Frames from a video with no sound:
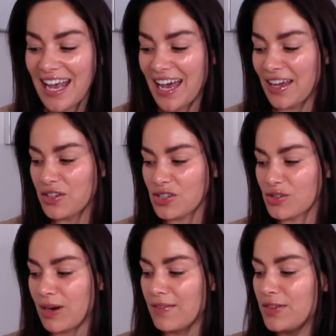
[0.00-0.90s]
and just
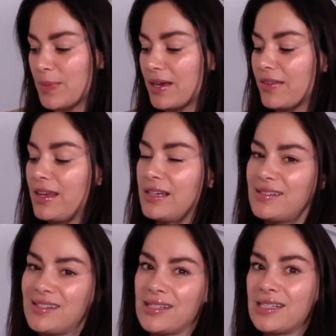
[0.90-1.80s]
raving about
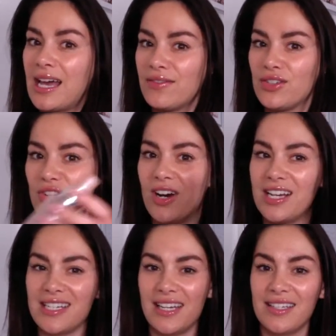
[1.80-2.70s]
this. Have you
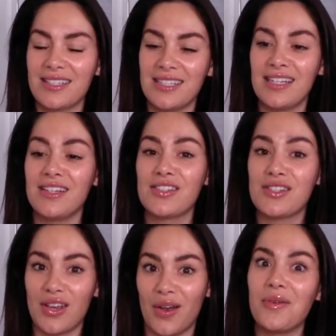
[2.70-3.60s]
tried it? It's
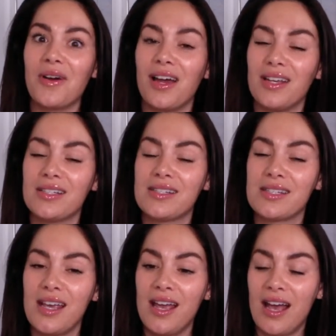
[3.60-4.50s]
so nice
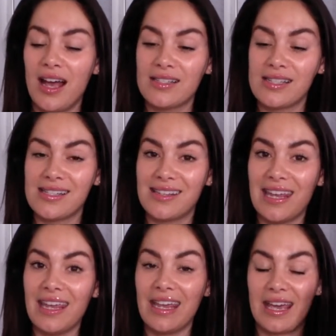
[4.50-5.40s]
as a
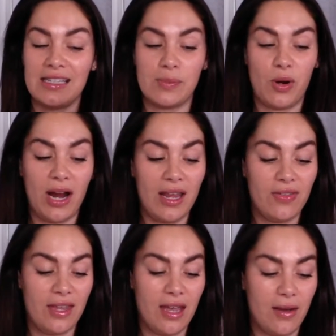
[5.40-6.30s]
skincare spray,
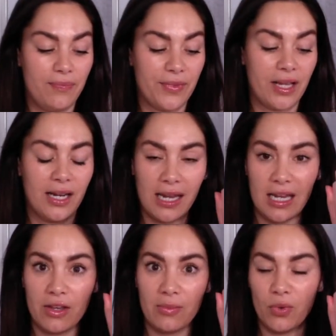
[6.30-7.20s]
the
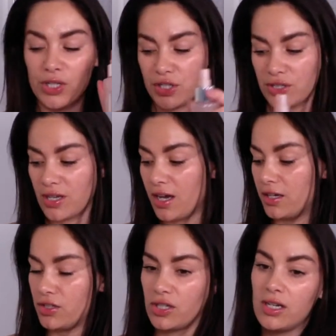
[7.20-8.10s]
Clinique Moisture
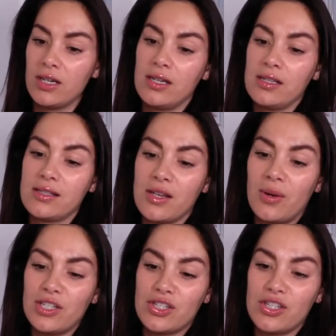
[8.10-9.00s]
Surge. So
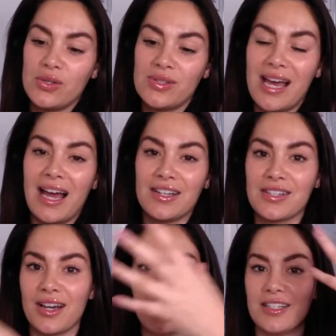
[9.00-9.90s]
I just use that to
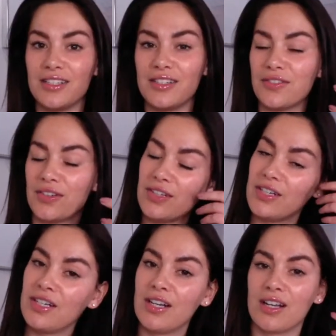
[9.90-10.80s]
kind of,
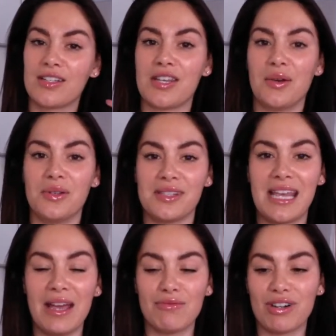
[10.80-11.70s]
because I was
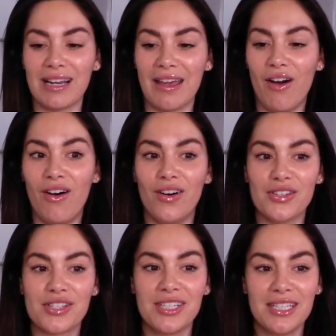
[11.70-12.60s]
getting really hot.